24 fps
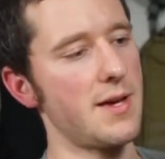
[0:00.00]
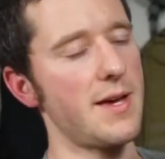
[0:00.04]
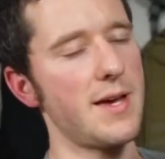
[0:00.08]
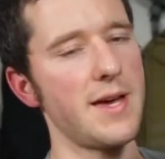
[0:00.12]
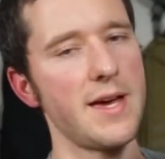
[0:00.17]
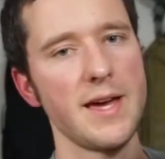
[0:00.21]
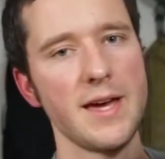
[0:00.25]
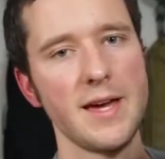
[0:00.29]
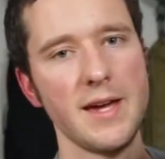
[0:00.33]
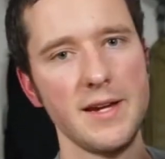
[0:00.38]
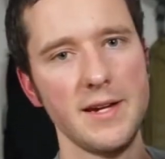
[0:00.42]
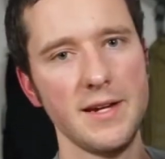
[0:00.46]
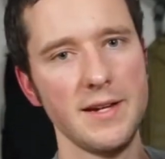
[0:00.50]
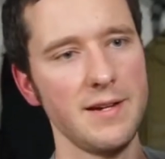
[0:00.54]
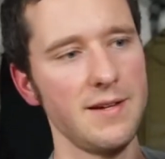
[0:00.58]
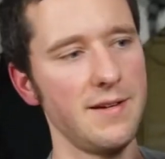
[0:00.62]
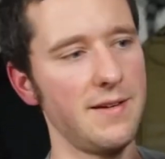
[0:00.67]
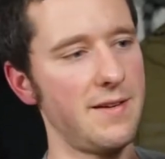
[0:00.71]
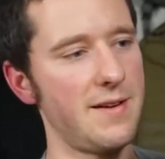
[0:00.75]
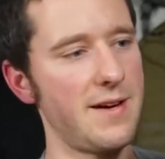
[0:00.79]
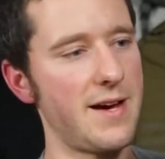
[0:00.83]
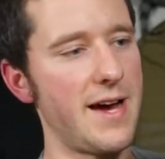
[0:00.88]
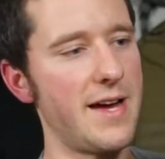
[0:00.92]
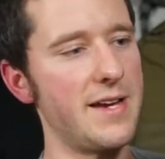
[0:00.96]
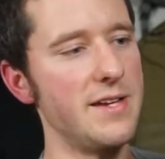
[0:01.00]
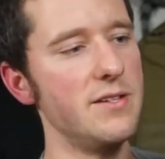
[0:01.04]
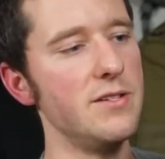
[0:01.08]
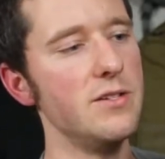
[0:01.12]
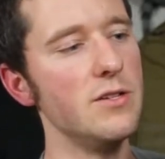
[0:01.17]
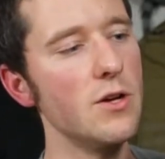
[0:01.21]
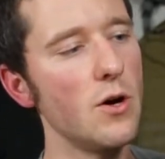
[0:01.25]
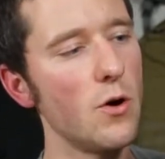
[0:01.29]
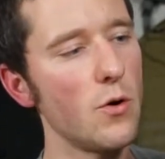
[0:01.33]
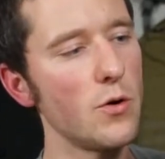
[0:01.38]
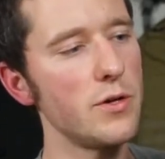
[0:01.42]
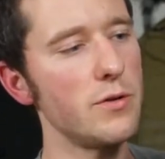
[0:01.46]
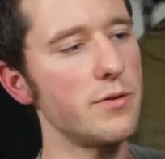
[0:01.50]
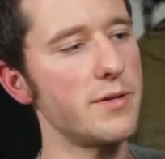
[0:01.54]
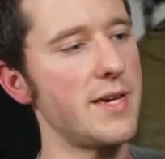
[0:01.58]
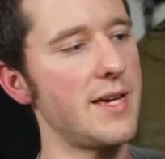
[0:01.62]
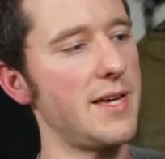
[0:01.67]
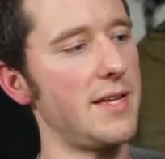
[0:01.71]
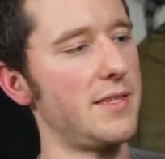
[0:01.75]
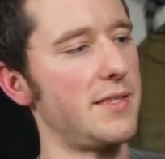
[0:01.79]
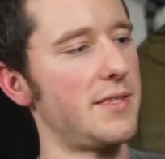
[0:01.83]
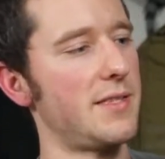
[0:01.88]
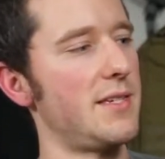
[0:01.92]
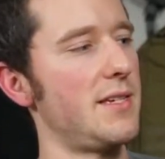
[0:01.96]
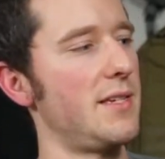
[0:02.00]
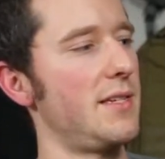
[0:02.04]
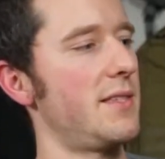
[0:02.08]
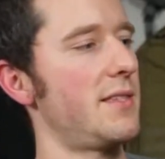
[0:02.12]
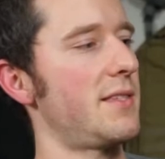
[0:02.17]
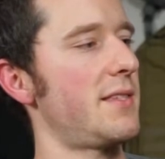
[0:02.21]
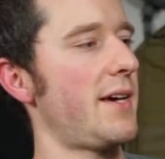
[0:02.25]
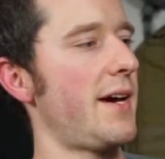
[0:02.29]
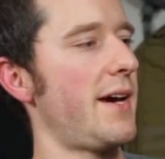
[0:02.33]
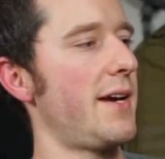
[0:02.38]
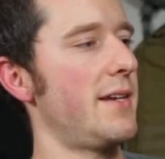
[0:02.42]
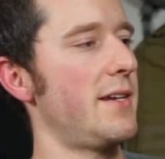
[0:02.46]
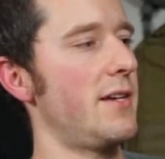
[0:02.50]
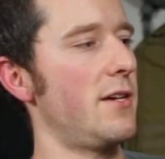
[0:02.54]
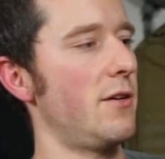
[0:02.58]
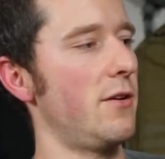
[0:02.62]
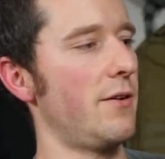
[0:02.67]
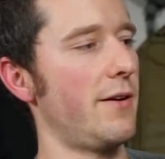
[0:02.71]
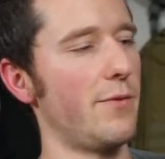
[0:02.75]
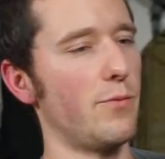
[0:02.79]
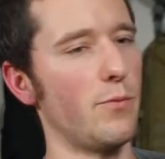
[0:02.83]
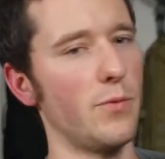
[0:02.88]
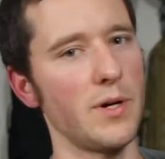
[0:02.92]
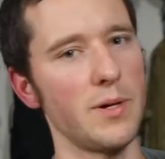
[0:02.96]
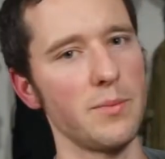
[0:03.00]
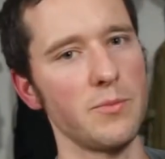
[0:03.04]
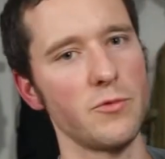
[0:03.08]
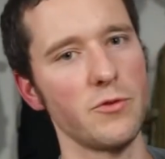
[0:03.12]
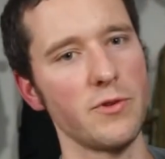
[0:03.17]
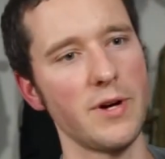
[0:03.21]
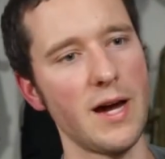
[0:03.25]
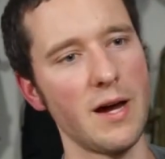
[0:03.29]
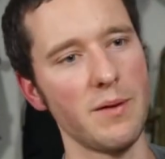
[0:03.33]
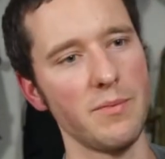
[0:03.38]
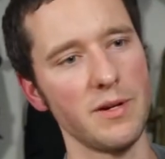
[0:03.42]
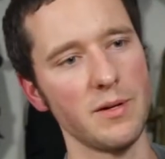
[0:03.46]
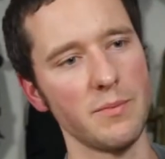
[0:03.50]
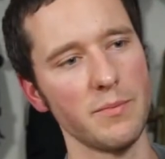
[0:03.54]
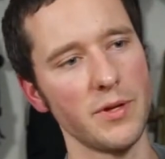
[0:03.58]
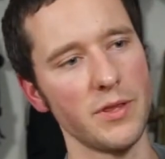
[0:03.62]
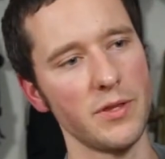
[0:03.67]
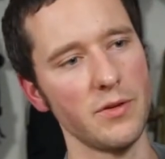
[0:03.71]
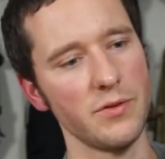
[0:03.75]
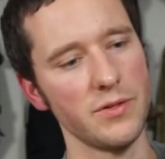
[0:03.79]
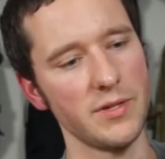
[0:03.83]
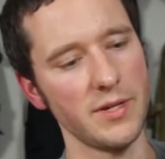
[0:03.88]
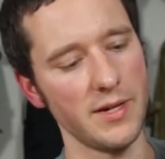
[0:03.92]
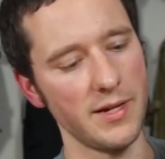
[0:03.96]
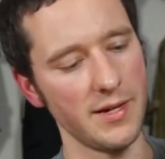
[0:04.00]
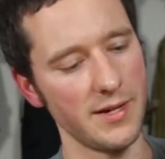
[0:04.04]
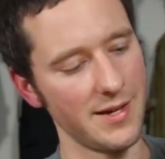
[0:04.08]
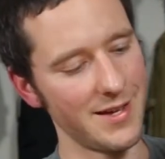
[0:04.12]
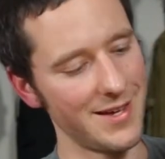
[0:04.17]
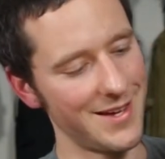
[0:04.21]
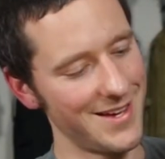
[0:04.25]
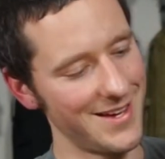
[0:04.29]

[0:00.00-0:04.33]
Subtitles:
and I know you can't see inside here on what I'm grabbing, but there's a